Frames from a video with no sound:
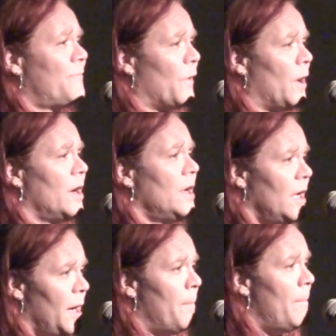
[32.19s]

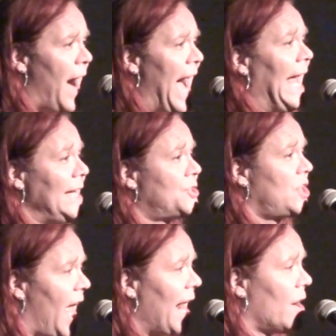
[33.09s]
for my
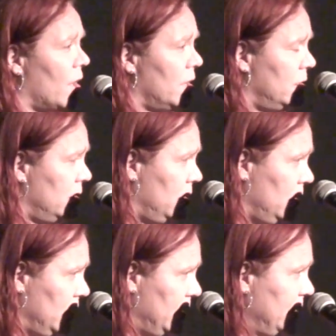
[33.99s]
cheddar
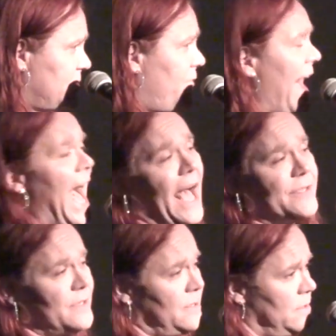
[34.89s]
is
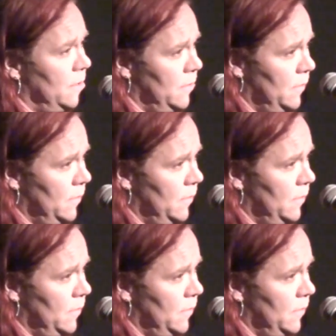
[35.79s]
vast.